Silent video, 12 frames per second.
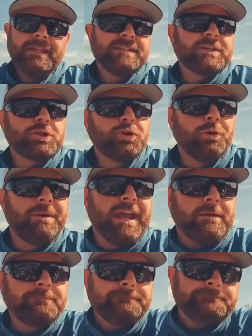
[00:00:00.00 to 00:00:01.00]
this is a cool
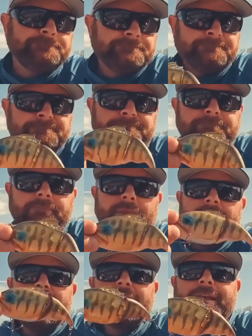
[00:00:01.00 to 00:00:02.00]
bait.
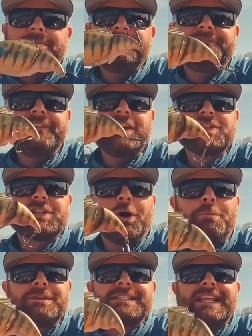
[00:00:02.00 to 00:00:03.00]
It could be fished
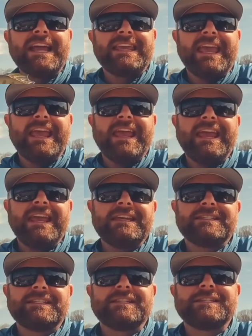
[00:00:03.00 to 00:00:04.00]
almost like a
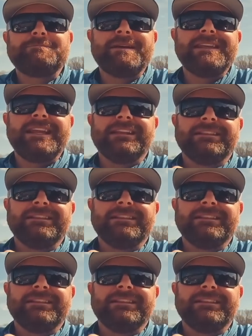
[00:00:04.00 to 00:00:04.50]
suspending